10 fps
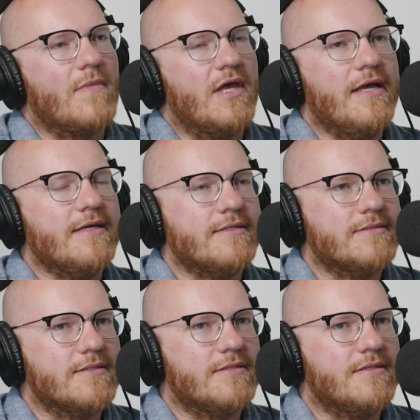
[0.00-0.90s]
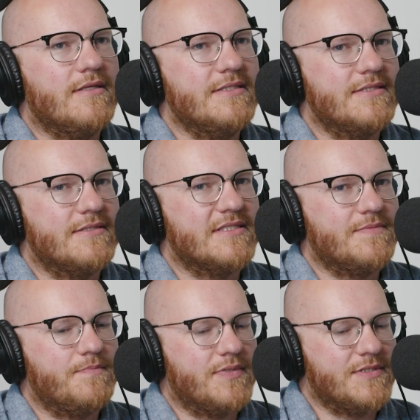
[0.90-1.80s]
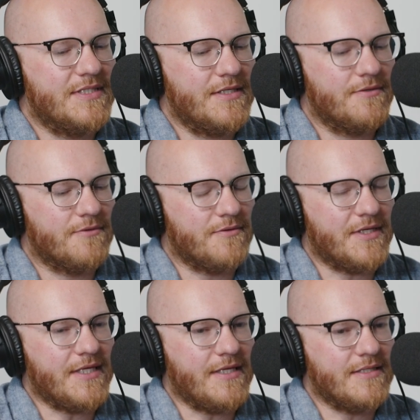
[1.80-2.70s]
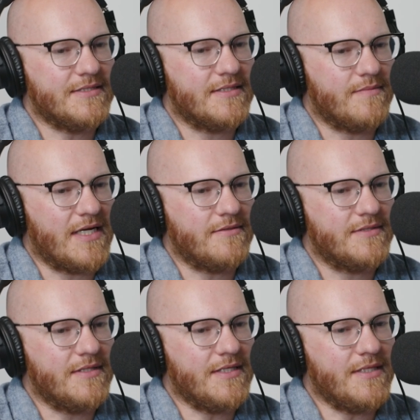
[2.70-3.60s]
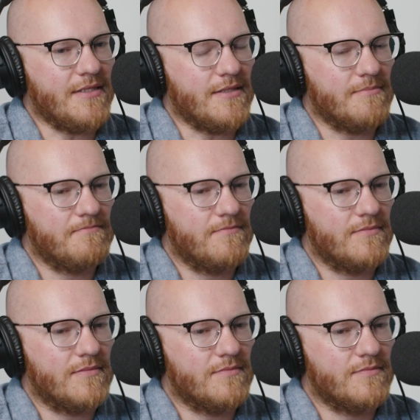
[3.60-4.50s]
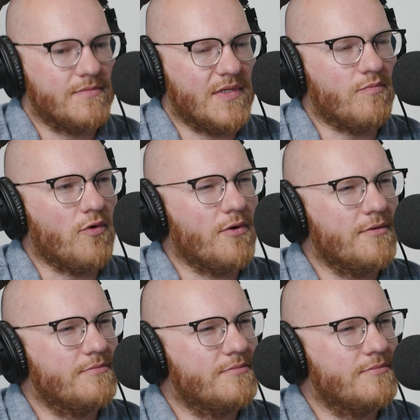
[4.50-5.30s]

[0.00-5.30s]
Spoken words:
And this particularly is about the board